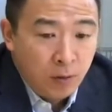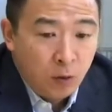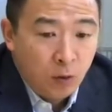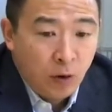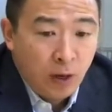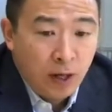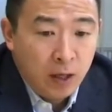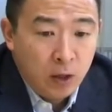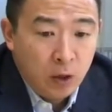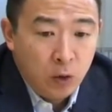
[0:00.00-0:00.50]

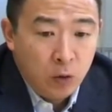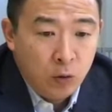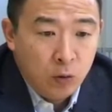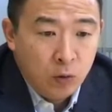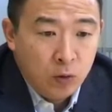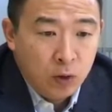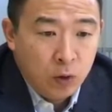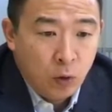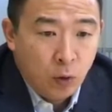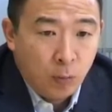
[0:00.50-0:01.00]
Great
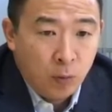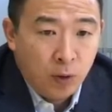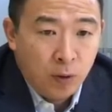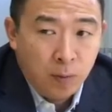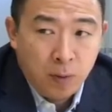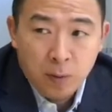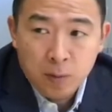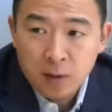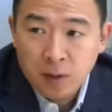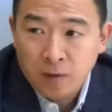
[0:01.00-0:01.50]
news, your
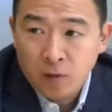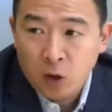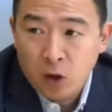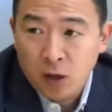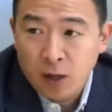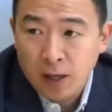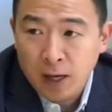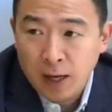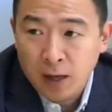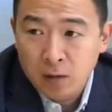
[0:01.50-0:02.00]
premiums have
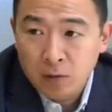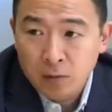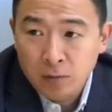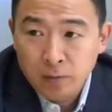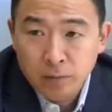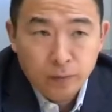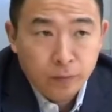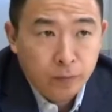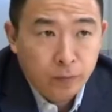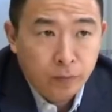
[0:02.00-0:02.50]
gone down.
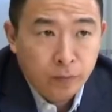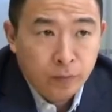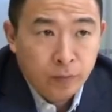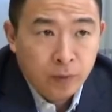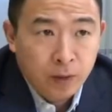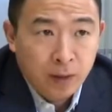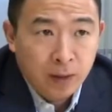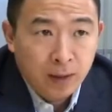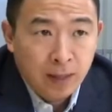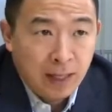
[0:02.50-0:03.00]

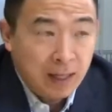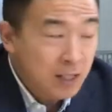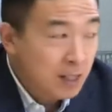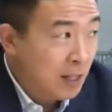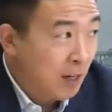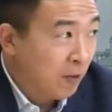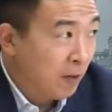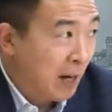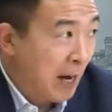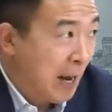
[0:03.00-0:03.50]
That has
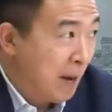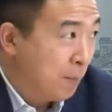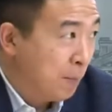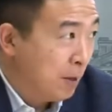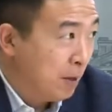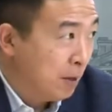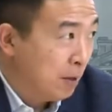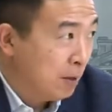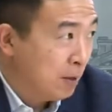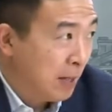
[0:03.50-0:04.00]
never
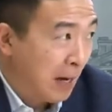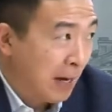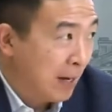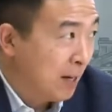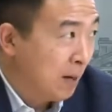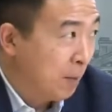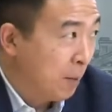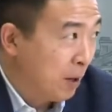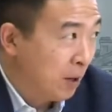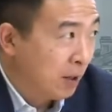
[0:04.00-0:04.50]
happened to any
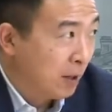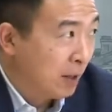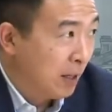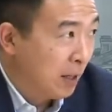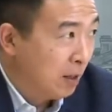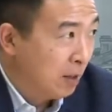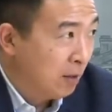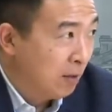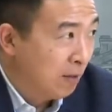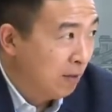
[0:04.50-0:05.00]

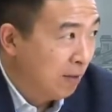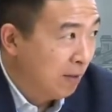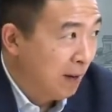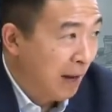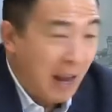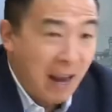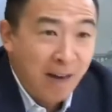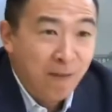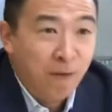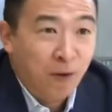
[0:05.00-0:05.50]
American,
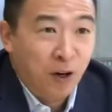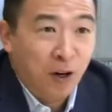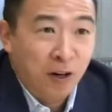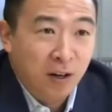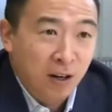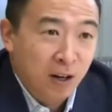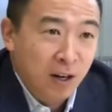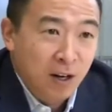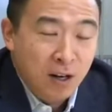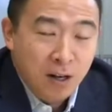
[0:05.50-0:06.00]
ever,
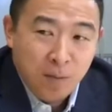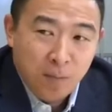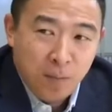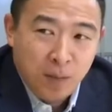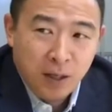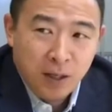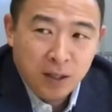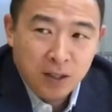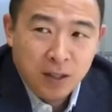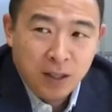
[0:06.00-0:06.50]

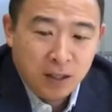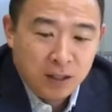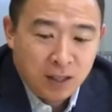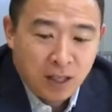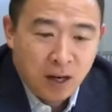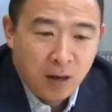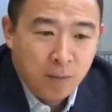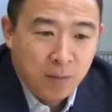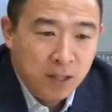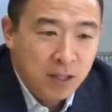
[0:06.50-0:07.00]
because their
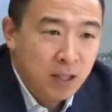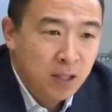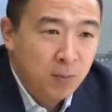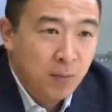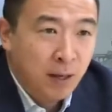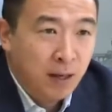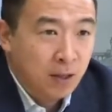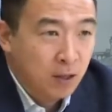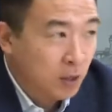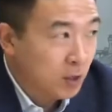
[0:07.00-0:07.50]
entire business
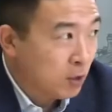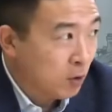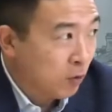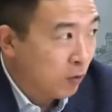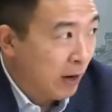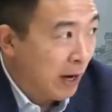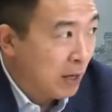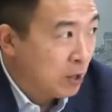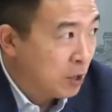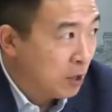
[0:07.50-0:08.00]
model is just to
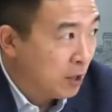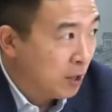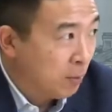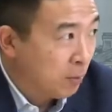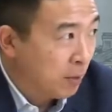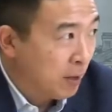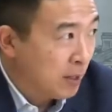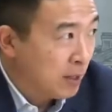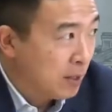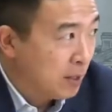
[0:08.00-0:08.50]
ratchet the
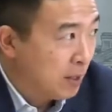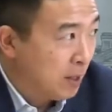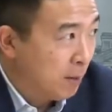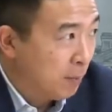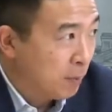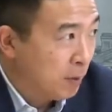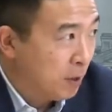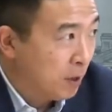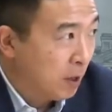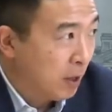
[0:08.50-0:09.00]
prices
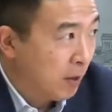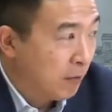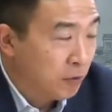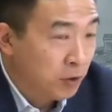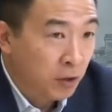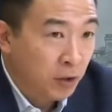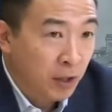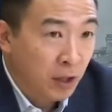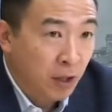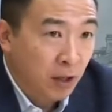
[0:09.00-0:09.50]
up year
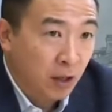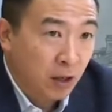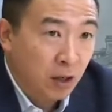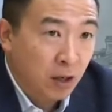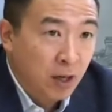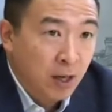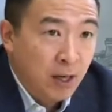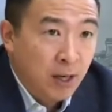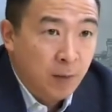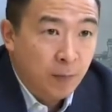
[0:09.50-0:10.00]
after year.
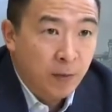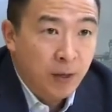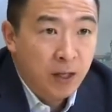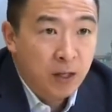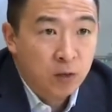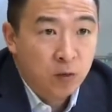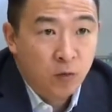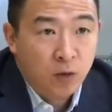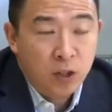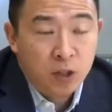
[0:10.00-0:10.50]
It
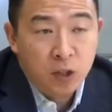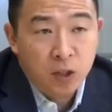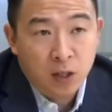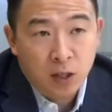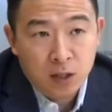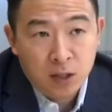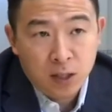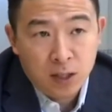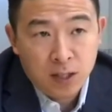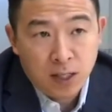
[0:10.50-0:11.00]
has reached an
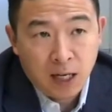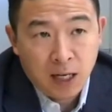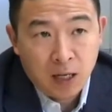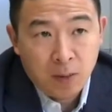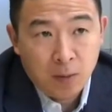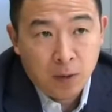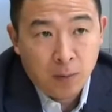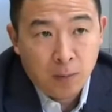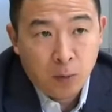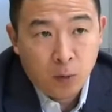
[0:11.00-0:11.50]

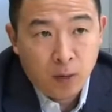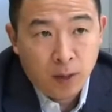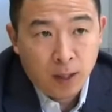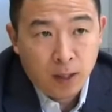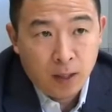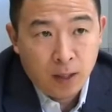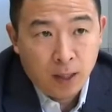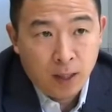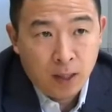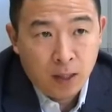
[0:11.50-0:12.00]
unsustainable
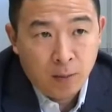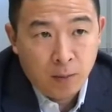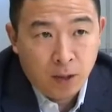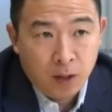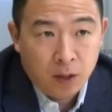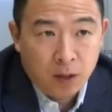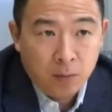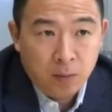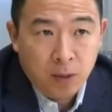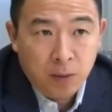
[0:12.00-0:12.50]
point, and the
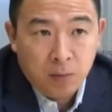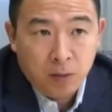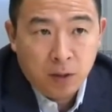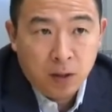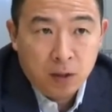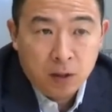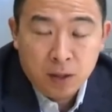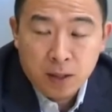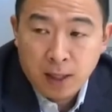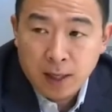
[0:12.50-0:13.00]
American people
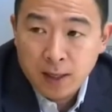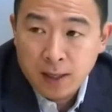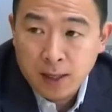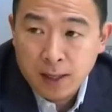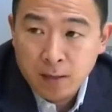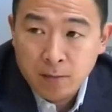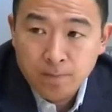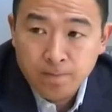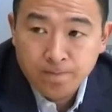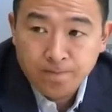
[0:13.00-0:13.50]
understand that.